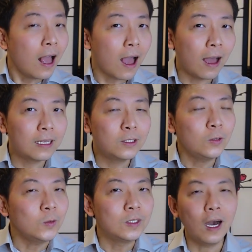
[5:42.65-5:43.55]
and you
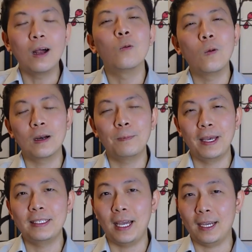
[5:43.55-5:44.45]
do not want to
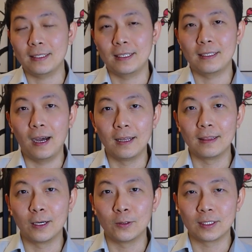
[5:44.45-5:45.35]
pay taxes
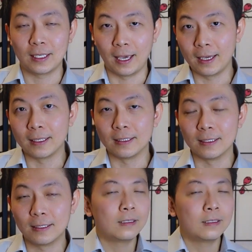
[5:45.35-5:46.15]
on those gains.